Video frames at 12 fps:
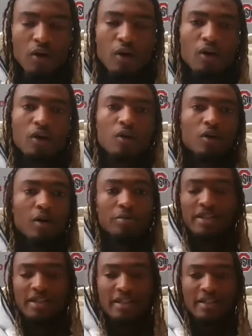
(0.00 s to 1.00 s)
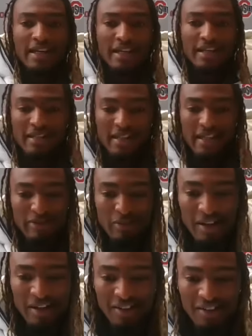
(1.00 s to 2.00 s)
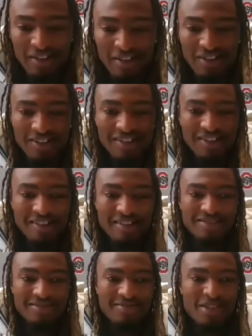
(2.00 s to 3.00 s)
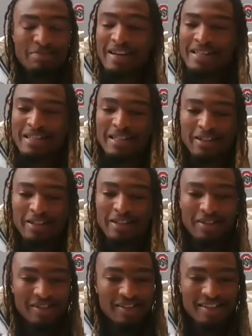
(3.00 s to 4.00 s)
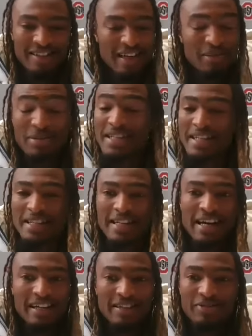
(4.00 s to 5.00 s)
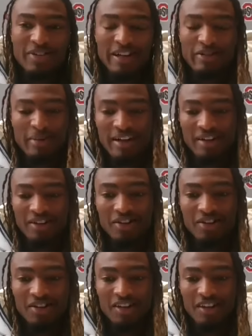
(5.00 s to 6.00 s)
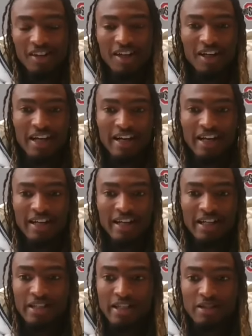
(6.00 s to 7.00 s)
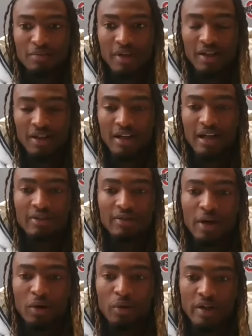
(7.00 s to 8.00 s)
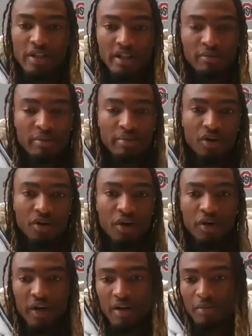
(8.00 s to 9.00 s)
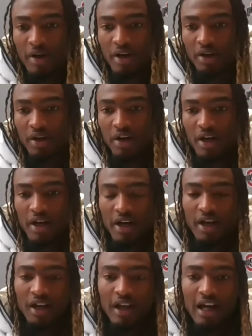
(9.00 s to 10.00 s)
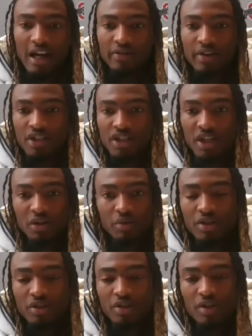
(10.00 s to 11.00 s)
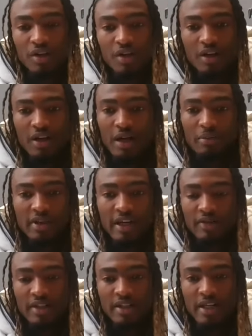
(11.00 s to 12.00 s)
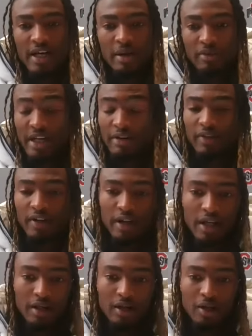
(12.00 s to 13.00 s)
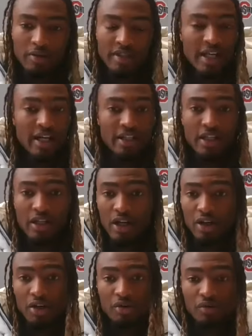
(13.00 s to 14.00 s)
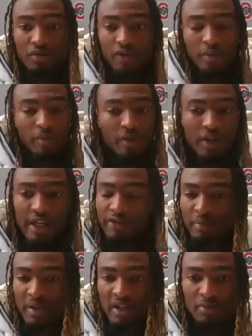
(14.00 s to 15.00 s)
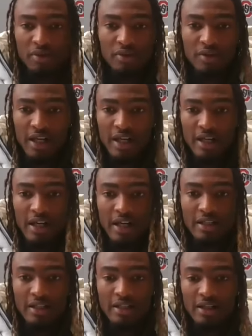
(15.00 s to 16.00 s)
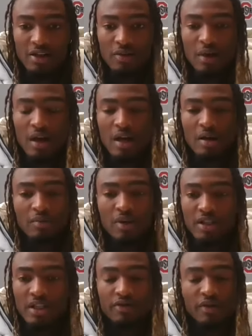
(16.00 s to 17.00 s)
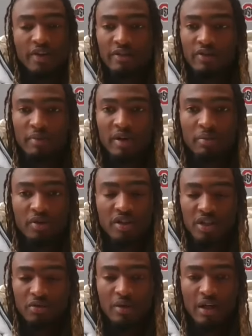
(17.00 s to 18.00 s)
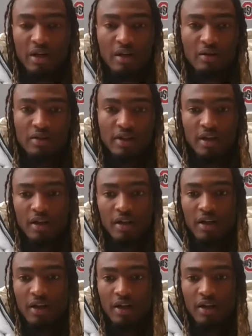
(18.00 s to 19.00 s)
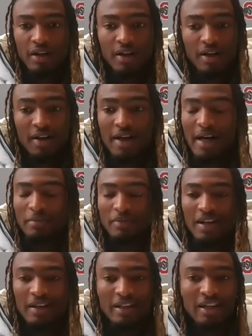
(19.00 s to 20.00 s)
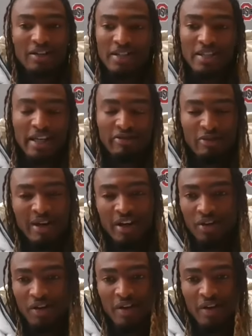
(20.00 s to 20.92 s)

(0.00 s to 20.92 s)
I'm just excited to see everybody grow. Especially, I'm just excited for everybody to grow. And that's just me in life. I want to see people grow and get better in life in general. So I'm definitely excited. I'm definitely excited to learn from different people, not just him, but just from different people in general. I love to learn, and I love to see everybody grow.